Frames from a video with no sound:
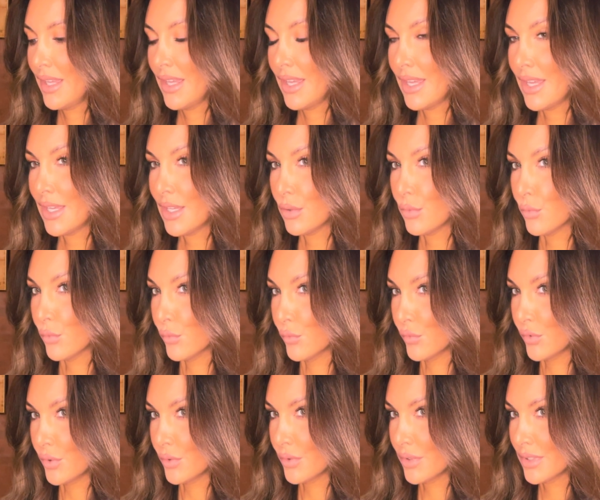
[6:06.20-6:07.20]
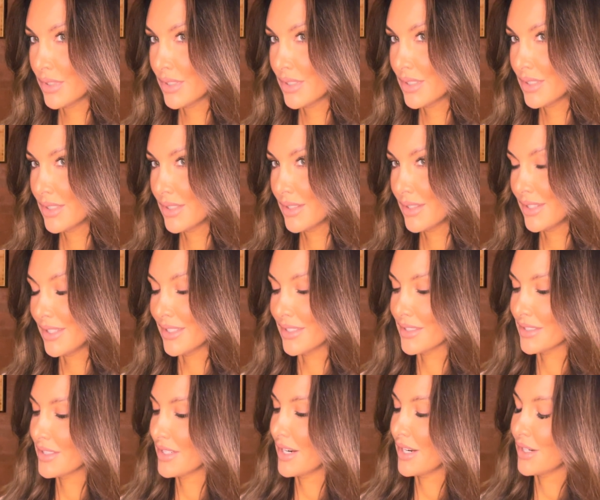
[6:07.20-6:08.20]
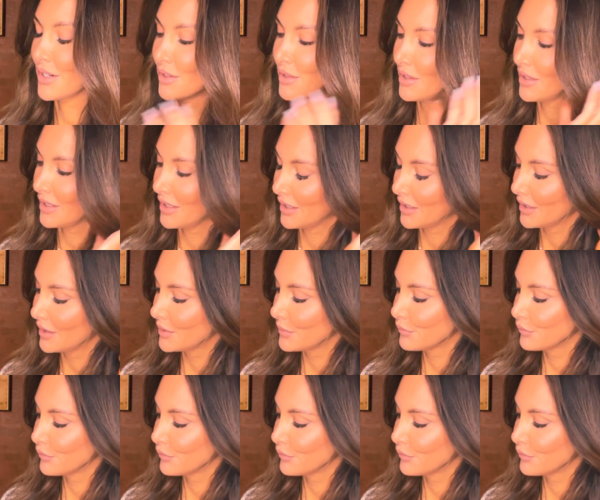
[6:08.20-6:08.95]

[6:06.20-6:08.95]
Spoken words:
and ruin the entire thing.